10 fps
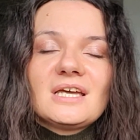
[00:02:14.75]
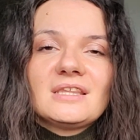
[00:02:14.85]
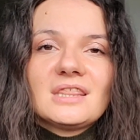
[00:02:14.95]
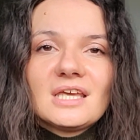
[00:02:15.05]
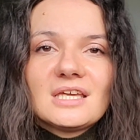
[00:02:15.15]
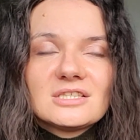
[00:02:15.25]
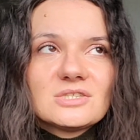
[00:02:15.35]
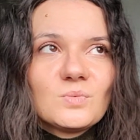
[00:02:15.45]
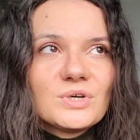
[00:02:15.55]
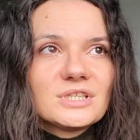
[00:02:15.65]
I think
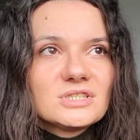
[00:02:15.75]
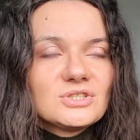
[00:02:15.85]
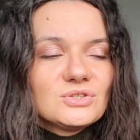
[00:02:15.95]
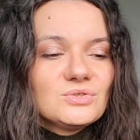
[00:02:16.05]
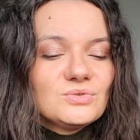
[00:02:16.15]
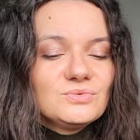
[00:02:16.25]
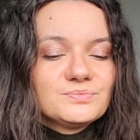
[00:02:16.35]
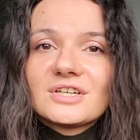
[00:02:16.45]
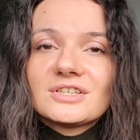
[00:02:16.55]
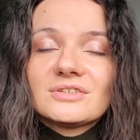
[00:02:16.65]
it's worth to
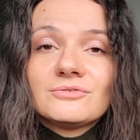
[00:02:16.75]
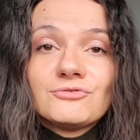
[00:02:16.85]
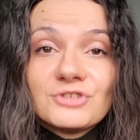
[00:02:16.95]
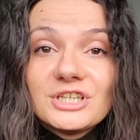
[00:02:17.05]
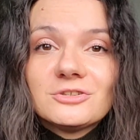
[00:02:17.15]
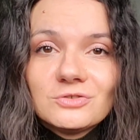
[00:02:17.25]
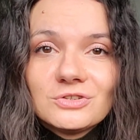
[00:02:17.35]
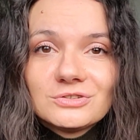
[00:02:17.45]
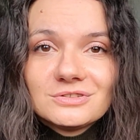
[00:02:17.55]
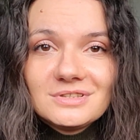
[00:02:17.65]
start a real